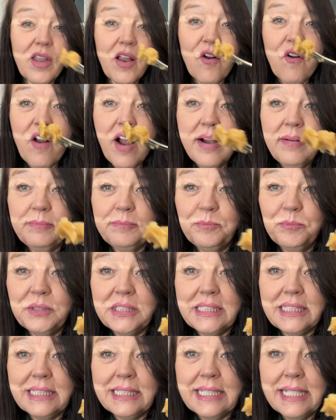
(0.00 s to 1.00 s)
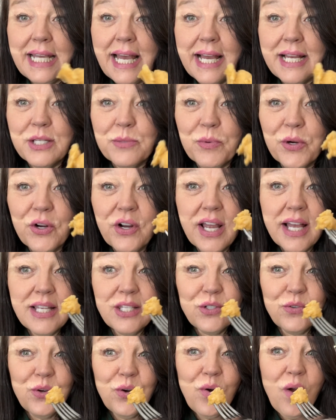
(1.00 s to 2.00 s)
All right, this is the hash brown
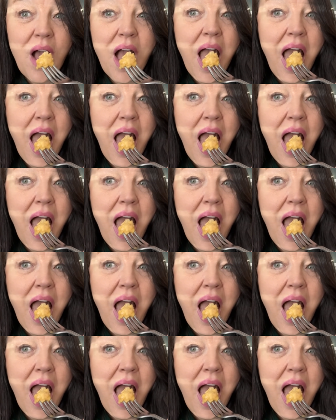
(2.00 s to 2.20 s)
casserole.